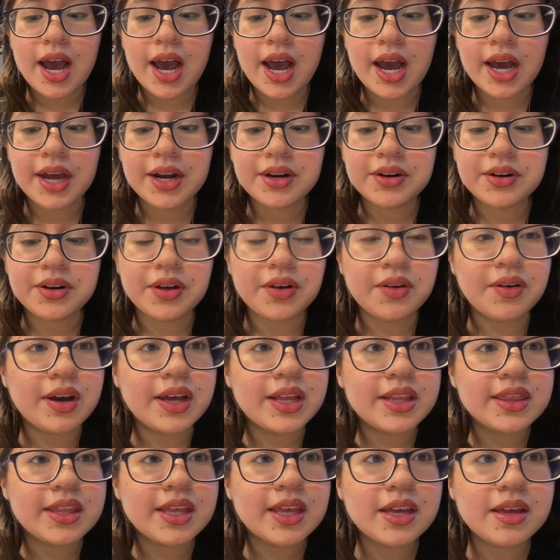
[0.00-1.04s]
I don't know, I
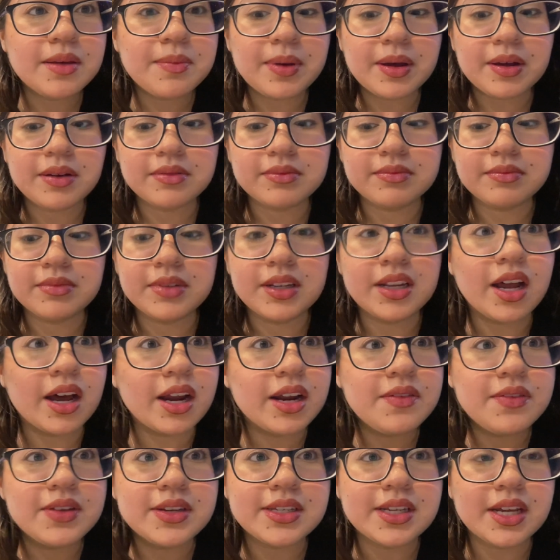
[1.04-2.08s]
think about not
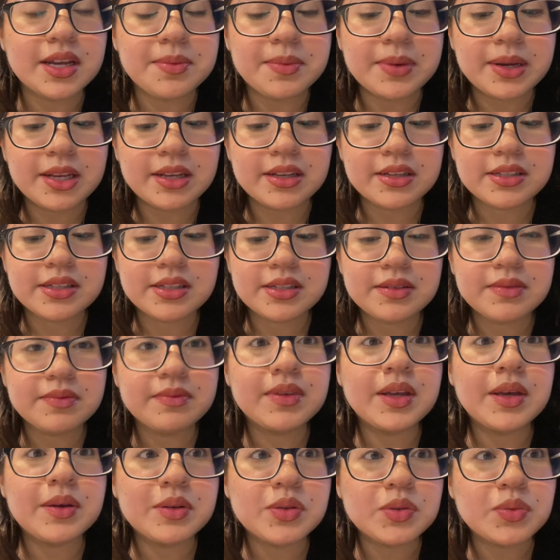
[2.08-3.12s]
even 10 minutes.
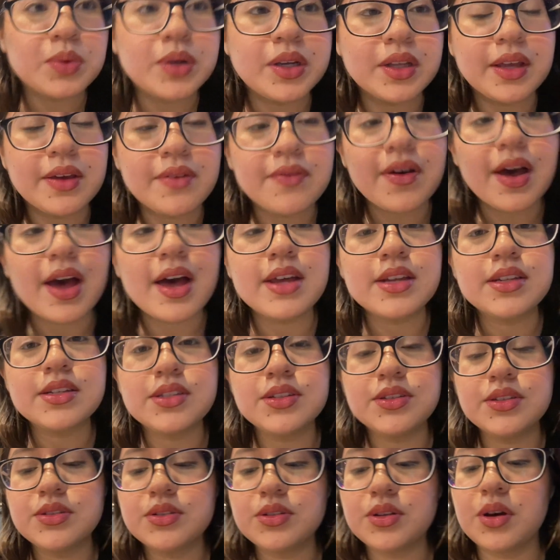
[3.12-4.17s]
It was really
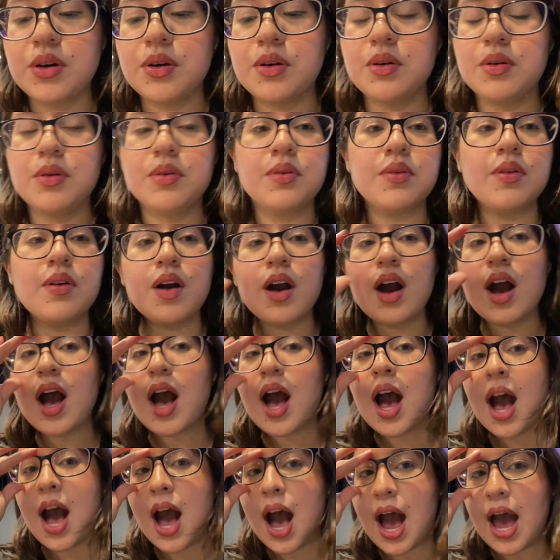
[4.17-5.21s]
fast. So
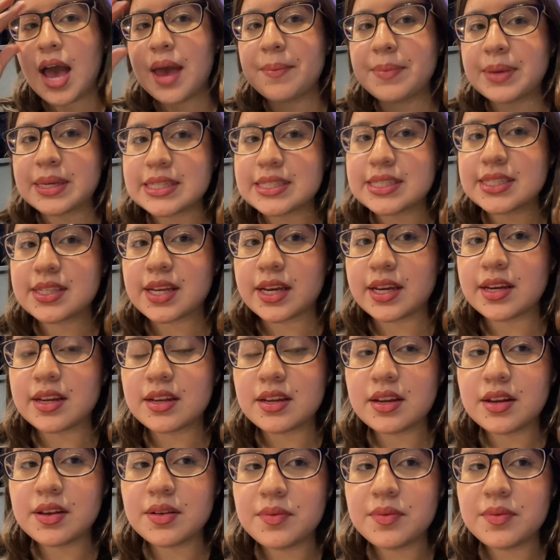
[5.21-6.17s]
I'm excited.